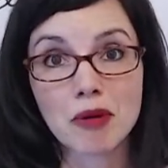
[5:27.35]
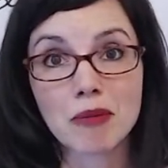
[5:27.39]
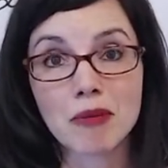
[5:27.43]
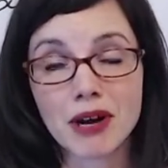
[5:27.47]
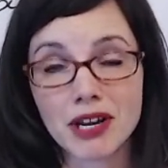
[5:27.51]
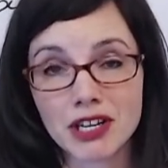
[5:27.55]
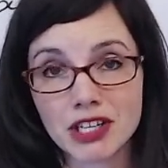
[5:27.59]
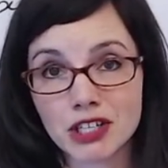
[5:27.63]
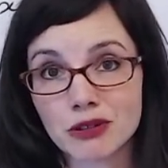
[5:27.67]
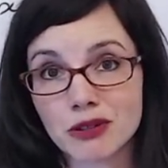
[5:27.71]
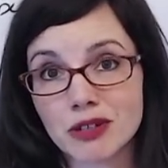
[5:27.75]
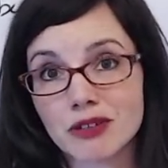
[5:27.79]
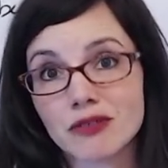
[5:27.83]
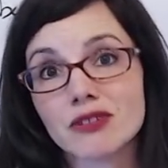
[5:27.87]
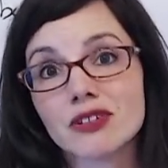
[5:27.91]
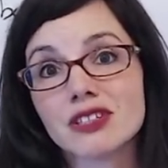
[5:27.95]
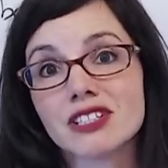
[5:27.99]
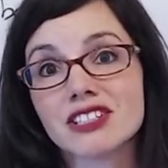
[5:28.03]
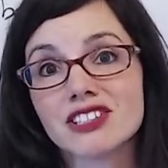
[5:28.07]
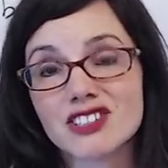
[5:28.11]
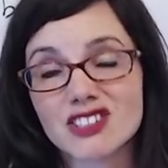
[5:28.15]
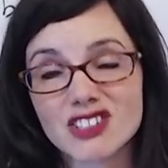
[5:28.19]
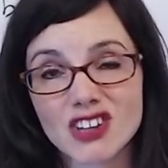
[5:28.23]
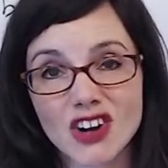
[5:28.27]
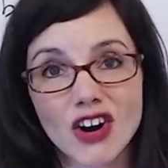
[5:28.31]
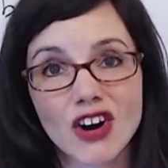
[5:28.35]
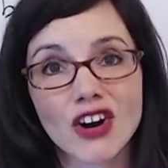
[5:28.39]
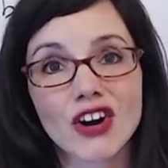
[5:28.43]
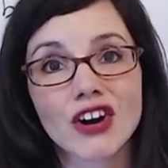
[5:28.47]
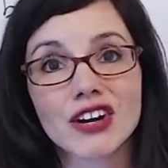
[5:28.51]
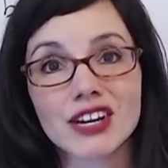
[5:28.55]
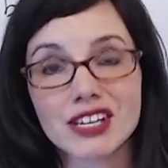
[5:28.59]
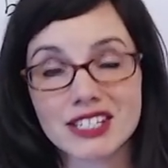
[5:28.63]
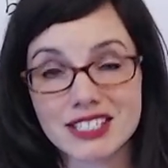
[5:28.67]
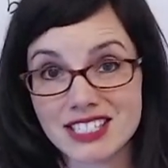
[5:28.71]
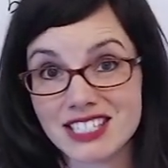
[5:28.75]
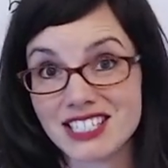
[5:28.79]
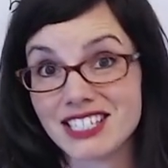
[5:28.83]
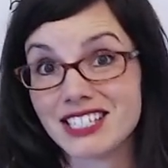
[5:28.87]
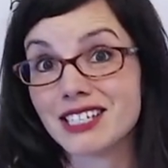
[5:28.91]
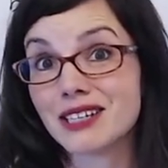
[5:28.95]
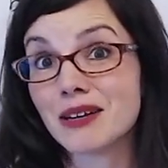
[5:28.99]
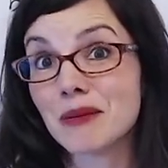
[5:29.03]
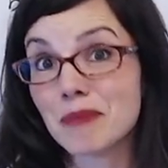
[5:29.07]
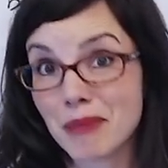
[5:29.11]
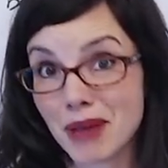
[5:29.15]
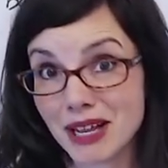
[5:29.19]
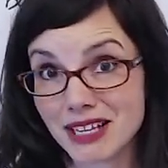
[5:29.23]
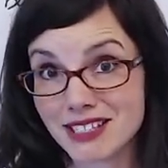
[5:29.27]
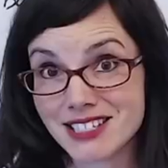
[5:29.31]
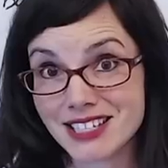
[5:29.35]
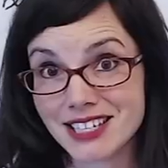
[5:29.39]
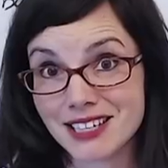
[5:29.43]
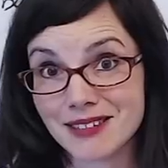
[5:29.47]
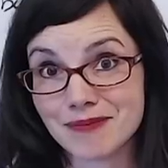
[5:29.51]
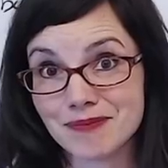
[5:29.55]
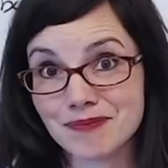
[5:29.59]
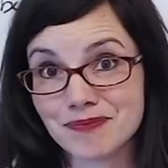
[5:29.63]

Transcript: bond equivalents, are indeed benzene.